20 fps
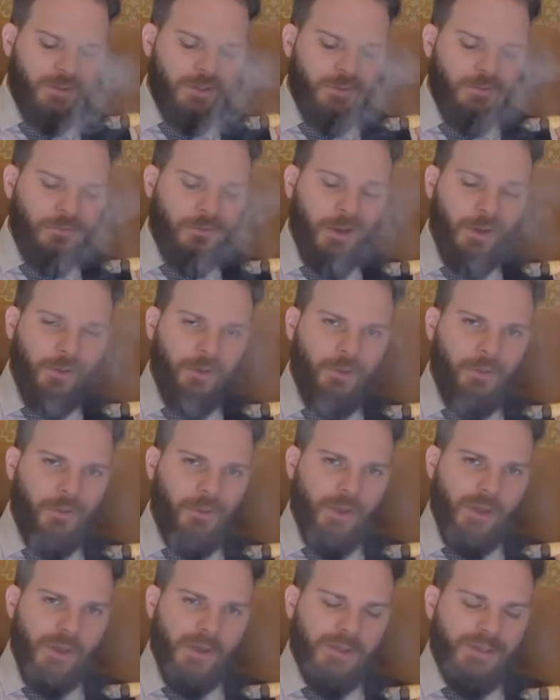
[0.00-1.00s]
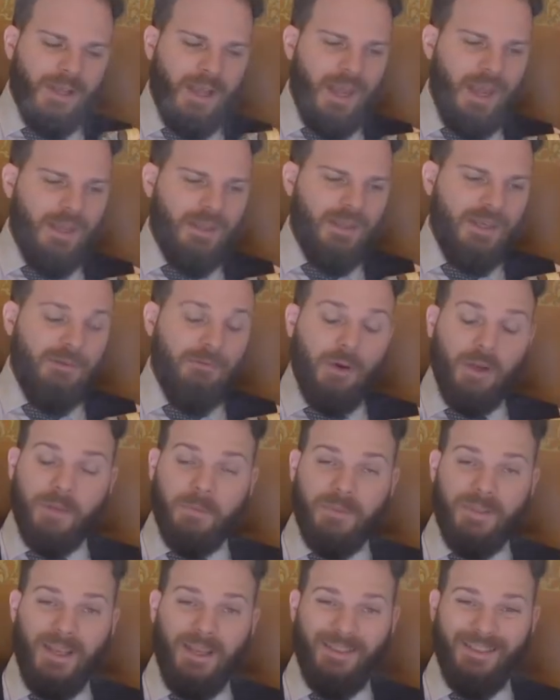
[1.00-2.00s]
the final third, and the
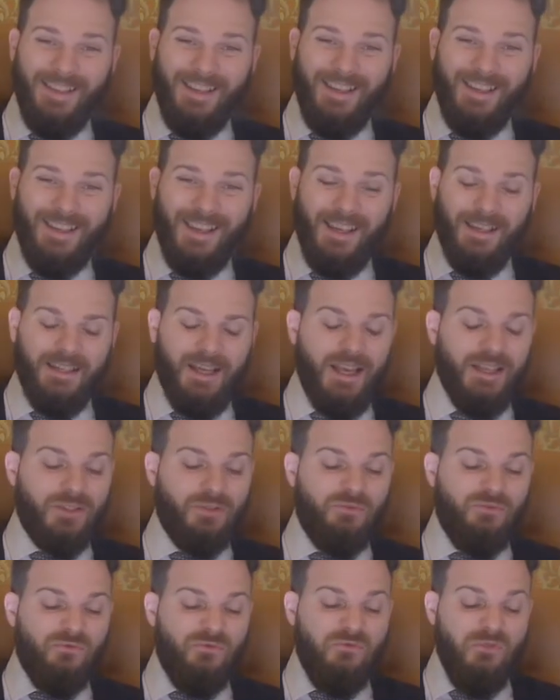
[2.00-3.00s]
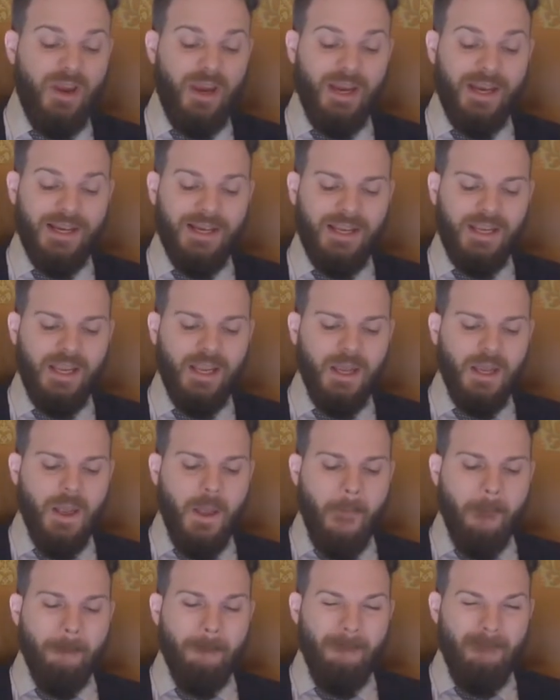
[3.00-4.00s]
Rocky Patel Decade hasn't really
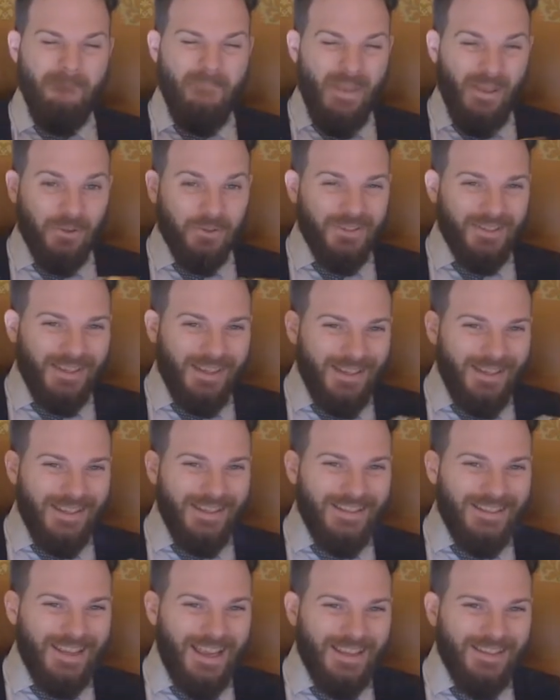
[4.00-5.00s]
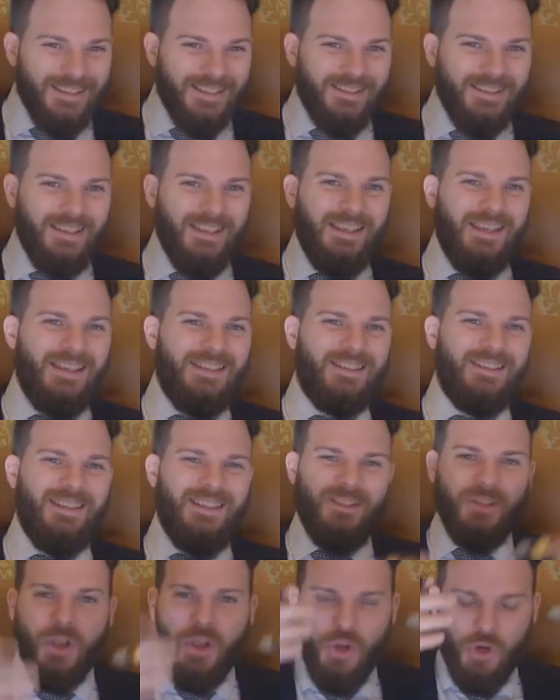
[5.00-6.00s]
built in intensity. It isn't
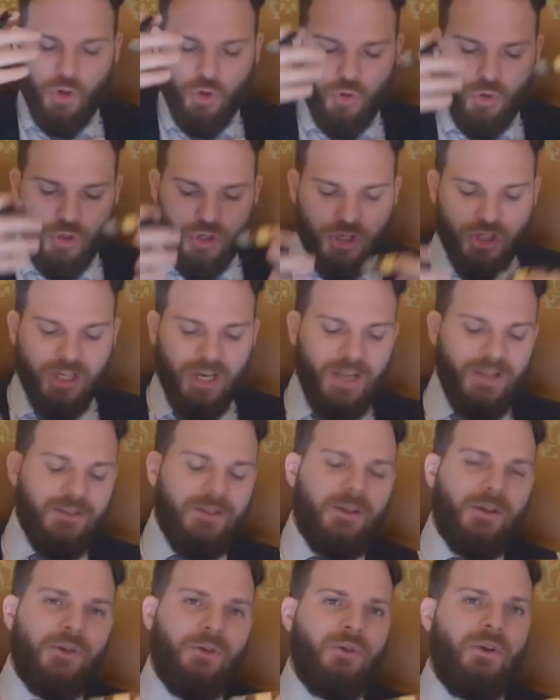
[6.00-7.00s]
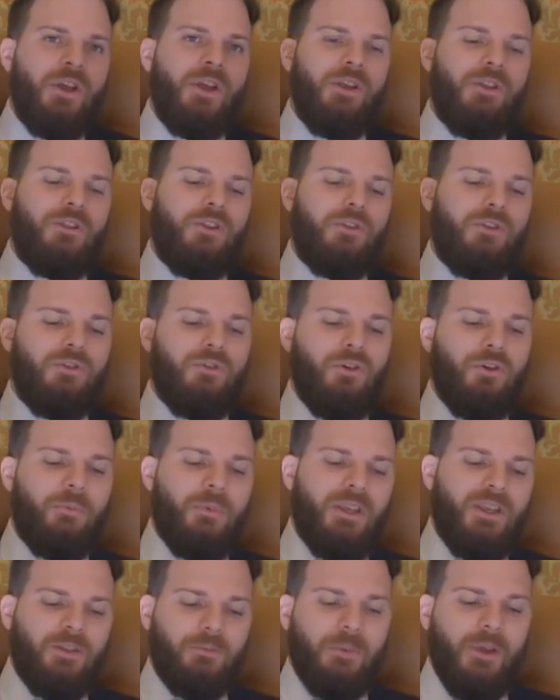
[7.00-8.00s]
this crescendo that you
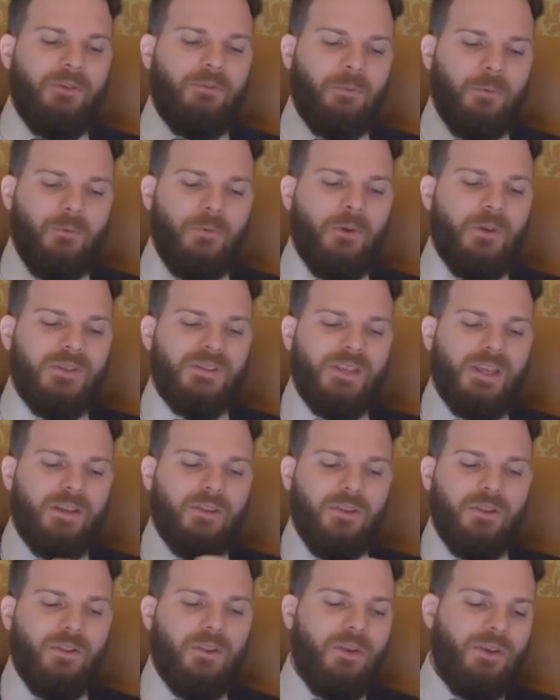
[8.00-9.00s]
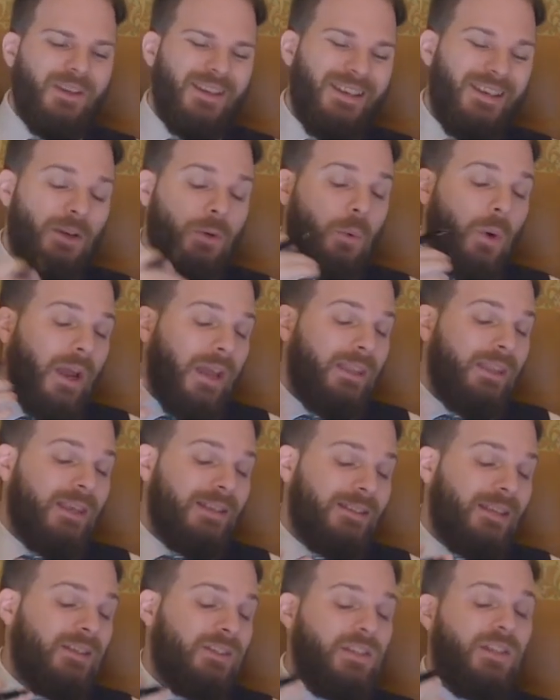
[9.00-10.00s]
normally expect from a first, second, third. And in a way,
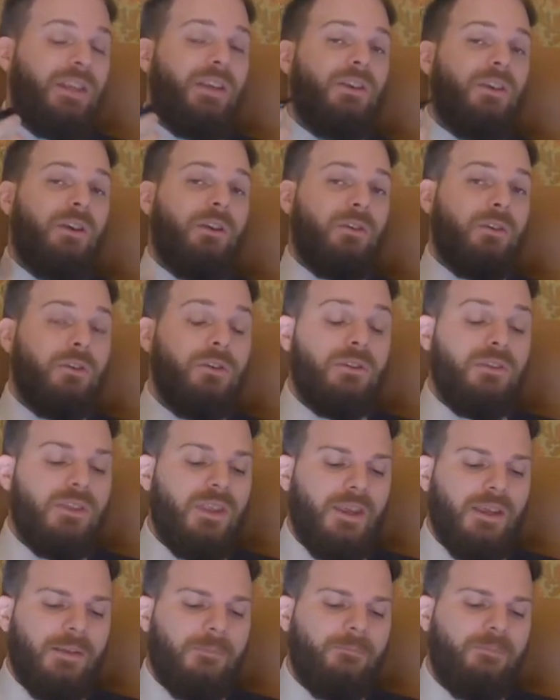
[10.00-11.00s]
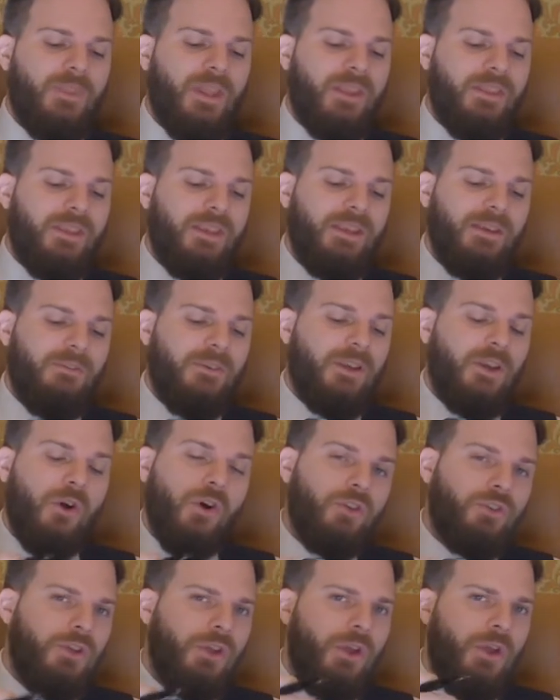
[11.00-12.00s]
that's actually a good thing. I think if it
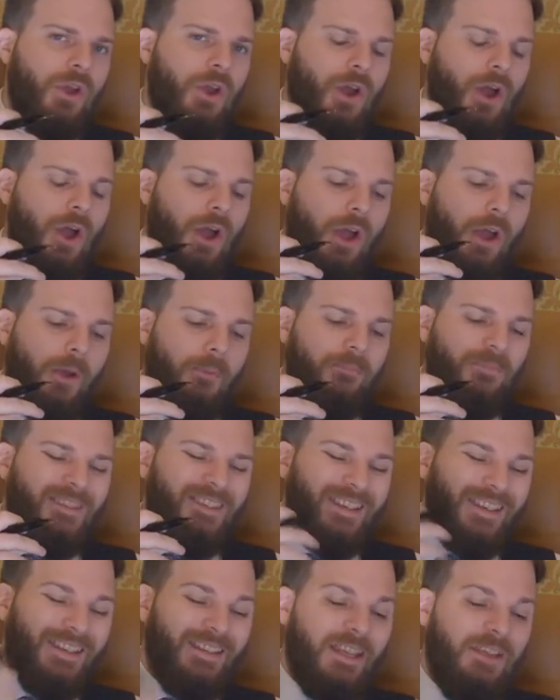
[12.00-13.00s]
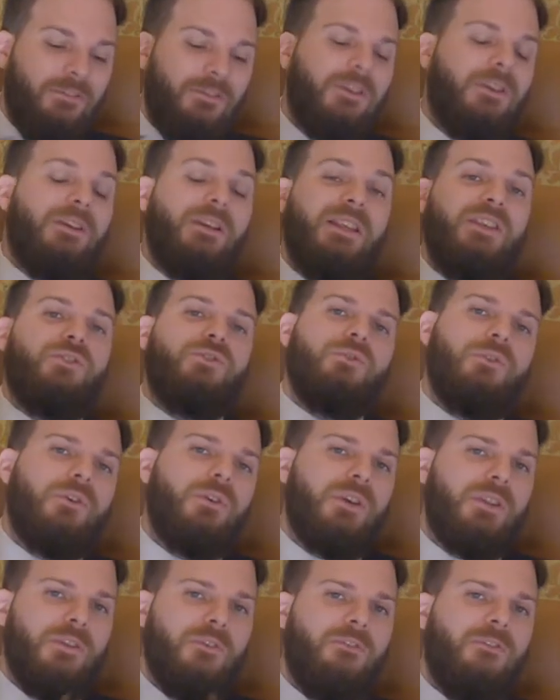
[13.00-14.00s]
got significantly
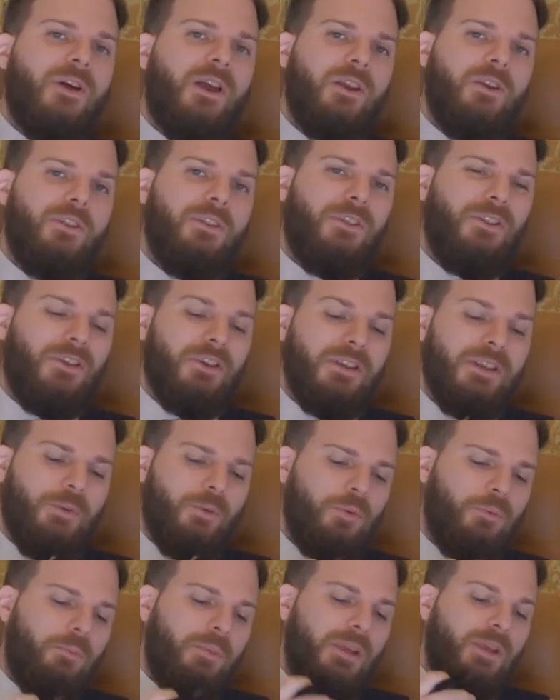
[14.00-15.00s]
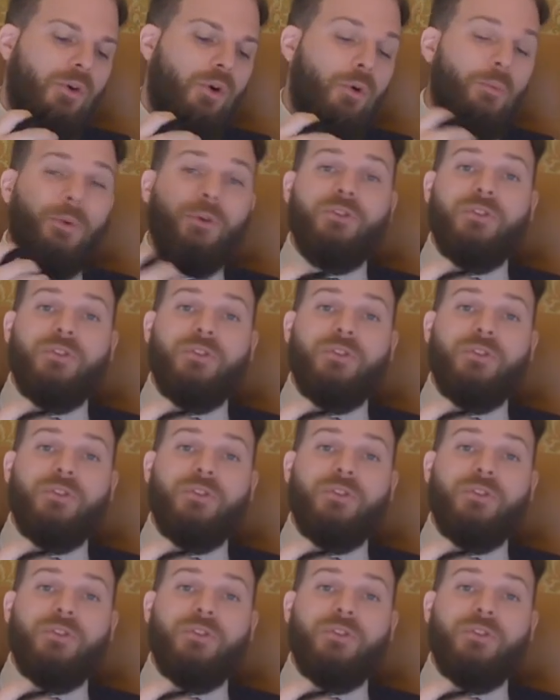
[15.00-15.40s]
stronger in the final third, it would be almost